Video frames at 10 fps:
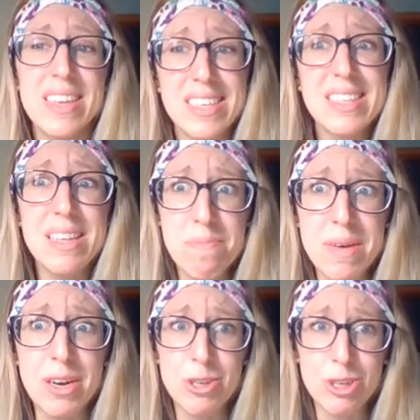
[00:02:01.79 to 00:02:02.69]
This is the
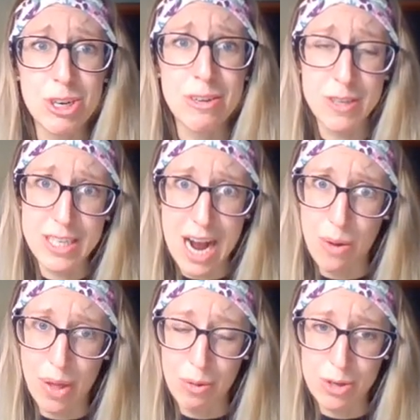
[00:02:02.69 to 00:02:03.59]
minister of the
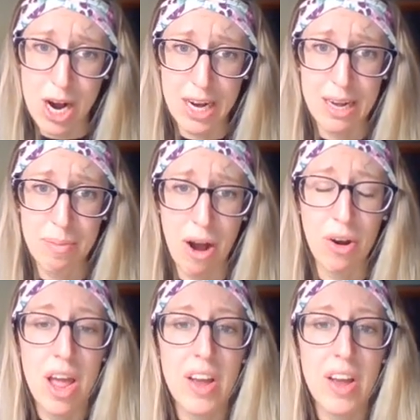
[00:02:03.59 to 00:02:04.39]
town that we're talking about.